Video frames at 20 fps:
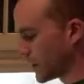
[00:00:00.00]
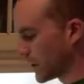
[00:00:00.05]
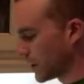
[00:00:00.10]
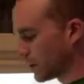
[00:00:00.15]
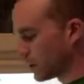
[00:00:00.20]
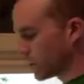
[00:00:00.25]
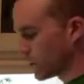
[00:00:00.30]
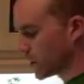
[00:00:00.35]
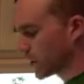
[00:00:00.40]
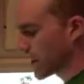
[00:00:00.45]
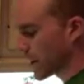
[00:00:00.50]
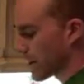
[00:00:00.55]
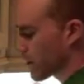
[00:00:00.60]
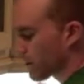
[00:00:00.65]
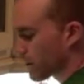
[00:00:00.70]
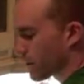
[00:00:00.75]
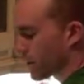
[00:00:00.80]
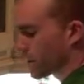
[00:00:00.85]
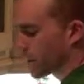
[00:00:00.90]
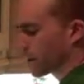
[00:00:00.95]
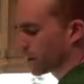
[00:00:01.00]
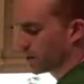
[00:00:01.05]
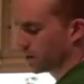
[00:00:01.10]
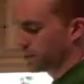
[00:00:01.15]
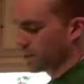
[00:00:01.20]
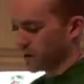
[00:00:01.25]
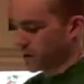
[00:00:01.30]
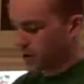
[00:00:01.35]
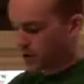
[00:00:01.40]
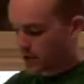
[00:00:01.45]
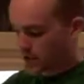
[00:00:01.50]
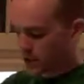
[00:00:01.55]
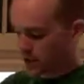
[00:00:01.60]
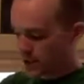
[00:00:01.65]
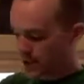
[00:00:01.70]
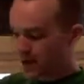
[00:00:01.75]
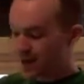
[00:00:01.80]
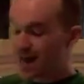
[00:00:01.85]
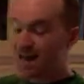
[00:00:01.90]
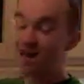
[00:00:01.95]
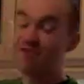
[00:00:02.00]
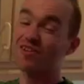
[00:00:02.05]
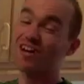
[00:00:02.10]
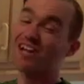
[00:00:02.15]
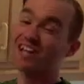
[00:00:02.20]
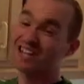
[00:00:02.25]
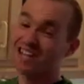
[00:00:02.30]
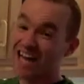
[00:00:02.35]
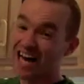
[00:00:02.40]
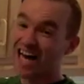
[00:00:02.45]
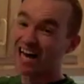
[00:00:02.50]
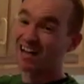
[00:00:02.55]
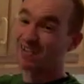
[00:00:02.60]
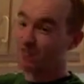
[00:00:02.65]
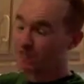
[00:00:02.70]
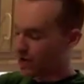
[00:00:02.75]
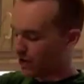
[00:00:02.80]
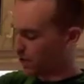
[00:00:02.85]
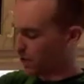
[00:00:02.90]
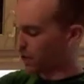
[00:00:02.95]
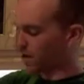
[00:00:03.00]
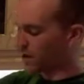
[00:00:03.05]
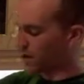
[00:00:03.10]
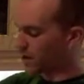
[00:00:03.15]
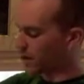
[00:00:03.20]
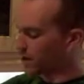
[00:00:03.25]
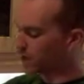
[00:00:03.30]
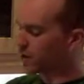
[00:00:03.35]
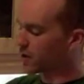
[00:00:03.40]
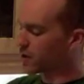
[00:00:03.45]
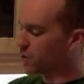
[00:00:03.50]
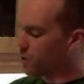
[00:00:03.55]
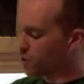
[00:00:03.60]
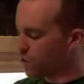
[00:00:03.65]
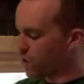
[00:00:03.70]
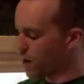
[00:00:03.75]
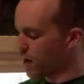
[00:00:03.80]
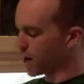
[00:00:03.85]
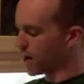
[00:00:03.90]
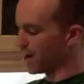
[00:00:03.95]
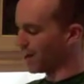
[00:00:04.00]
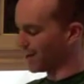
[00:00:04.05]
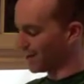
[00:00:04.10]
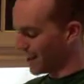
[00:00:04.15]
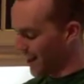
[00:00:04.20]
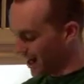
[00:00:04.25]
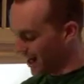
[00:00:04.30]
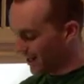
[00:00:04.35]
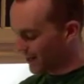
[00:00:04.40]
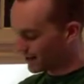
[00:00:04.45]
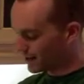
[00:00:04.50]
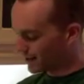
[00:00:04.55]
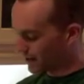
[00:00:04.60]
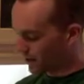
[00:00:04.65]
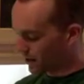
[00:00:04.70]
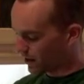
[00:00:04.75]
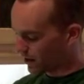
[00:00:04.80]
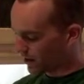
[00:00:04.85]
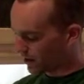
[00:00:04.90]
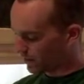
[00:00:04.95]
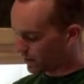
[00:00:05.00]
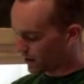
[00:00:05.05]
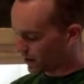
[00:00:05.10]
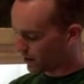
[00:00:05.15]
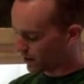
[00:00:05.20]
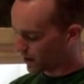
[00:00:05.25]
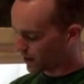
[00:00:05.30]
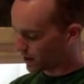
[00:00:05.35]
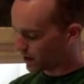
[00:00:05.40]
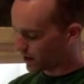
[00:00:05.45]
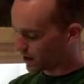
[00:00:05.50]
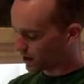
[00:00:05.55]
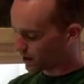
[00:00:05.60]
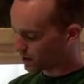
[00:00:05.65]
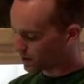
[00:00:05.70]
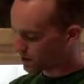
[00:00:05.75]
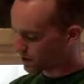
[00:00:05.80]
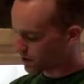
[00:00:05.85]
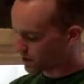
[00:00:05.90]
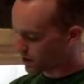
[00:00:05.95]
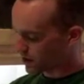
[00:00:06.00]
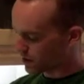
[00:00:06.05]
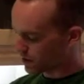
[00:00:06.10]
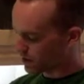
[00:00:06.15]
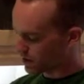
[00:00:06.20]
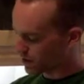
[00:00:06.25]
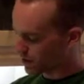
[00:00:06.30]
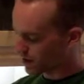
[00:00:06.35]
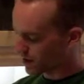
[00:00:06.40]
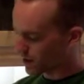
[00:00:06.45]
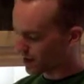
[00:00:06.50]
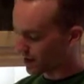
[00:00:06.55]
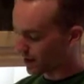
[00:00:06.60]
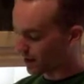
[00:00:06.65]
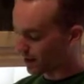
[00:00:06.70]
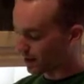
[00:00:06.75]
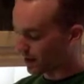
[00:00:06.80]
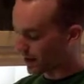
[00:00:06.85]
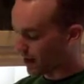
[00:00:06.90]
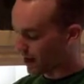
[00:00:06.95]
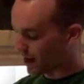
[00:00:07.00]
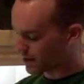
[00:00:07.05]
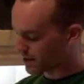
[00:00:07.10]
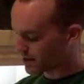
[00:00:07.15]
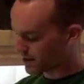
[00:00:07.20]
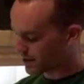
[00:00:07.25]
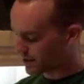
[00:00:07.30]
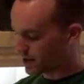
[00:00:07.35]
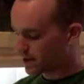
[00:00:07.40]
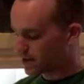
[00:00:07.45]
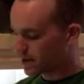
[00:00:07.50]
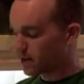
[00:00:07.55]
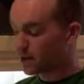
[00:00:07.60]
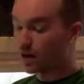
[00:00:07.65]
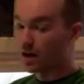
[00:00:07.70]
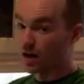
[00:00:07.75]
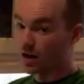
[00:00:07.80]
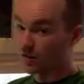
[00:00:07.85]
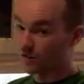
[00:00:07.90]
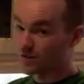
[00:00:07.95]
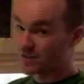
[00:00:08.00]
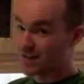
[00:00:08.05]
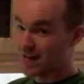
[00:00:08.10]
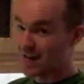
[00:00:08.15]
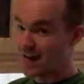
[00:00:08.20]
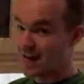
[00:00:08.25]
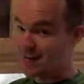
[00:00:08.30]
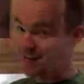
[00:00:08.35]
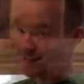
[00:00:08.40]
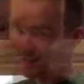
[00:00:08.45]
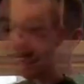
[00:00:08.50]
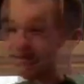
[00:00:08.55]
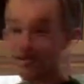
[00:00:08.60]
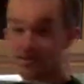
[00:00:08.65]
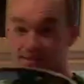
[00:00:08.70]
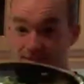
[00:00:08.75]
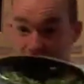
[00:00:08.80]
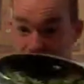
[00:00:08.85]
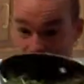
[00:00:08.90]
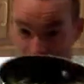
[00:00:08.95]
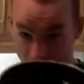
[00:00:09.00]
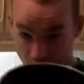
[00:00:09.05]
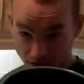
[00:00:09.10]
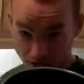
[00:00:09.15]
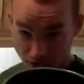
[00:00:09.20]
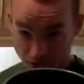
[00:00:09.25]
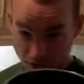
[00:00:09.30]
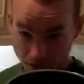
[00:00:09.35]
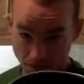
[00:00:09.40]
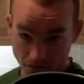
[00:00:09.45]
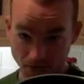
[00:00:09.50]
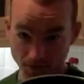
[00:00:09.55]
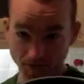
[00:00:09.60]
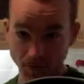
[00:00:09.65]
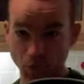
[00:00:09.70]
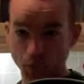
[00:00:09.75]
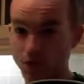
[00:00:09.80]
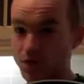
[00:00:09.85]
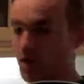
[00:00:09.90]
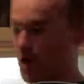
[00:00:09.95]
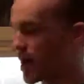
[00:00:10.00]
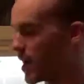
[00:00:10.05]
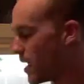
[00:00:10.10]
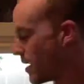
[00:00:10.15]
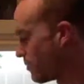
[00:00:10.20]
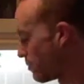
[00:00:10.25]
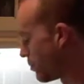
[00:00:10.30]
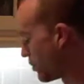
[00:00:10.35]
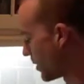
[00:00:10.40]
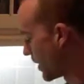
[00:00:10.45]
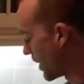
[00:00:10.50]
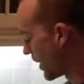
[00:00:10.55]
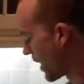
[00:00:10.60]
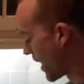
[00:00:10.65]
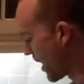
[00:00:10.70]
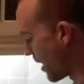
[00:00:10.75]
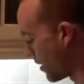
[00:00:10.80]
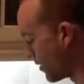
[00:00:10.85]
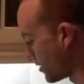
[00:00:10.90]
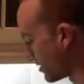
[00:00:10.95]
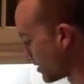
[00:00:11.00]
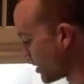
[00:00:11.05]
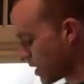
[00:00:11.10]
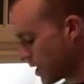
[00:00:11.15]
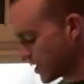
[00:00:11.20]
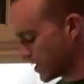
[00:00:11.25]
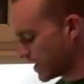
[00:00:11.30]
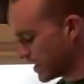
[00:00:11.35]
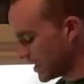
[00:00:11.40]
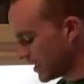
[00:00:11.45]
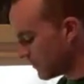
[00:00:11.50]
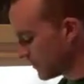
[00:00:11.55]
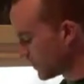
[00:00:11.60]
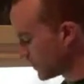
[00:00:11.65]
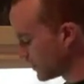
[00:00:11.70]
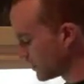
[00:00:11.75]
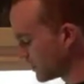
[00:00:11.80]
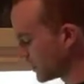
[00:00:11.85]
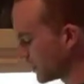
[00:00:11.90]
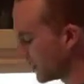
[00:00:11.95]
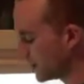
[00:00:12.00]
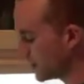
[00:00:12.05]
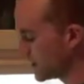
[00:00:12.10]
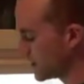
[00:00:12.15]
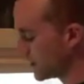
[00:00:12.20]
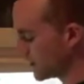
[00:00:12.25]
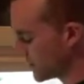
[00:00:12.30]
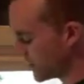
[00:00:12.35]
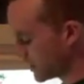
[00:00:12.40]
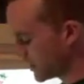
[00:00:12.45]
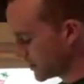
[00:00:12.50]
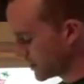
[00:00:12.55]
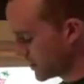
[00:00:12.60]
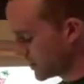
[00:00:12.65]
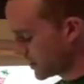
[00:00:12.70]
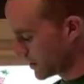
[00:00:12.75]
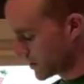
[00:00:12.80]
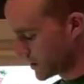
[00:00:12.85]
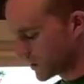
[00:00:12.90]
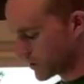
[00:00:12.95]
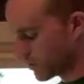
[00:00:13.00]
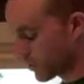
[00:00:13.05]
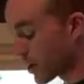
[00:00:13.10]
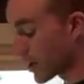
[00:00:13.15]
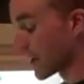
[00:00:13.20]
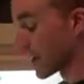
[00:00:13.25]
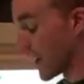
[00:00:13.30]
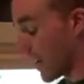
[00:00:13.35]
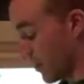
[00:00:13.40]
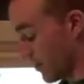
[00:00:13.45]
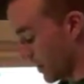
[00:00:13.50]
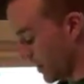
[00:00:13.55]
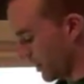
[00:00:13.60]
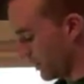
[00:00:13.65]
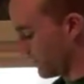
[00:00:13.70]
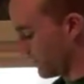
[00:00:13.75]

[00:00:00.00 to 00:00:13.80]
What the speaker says: Now you want everything to be, I have a lot of everything. You're going to want a lot of everything so that you get a lot of taste. This is cilantro, which I am putting out evenly, spreading out